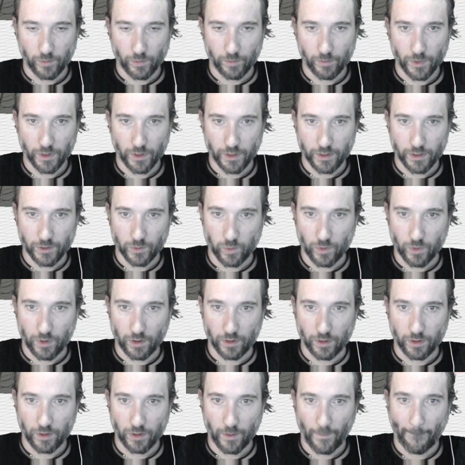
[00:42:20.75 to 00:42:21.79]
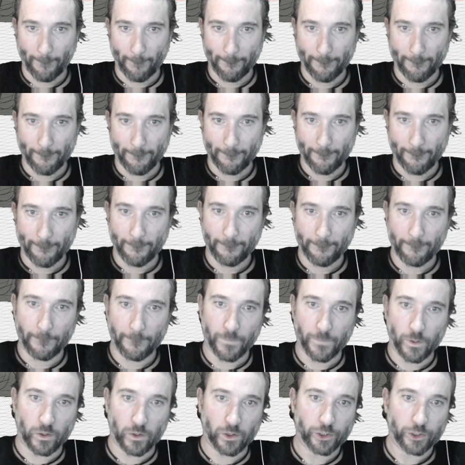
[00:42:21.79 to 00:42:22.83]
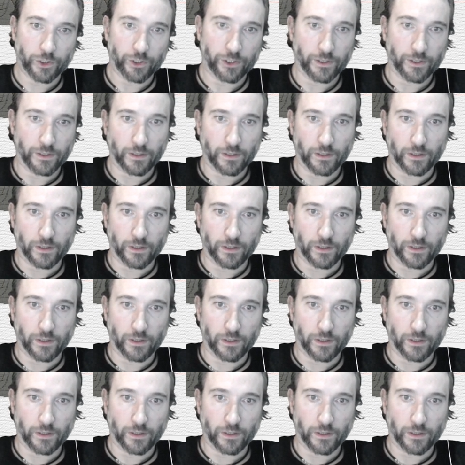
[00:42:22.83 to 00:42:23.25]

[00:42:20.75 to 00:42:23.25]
-1. Bosh.